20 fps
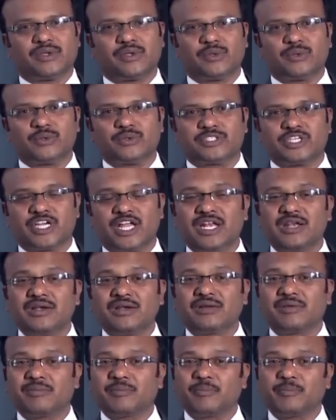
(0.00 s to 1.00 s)
usual
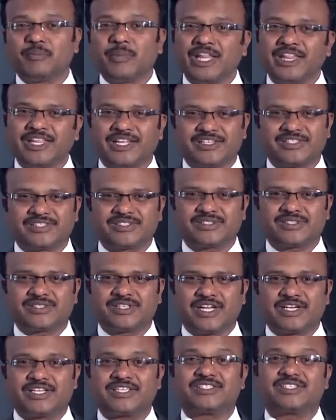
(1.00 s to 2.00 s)
methods,
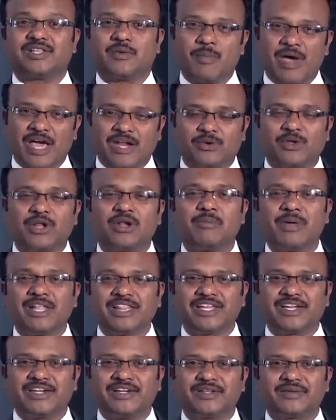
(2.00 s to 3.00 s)
that is the manual
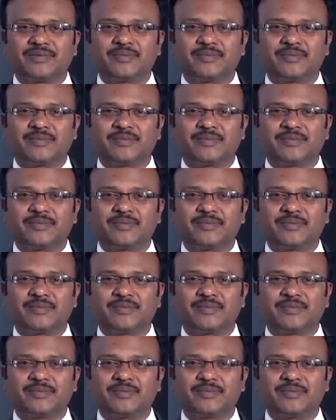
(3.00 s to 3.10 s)
method.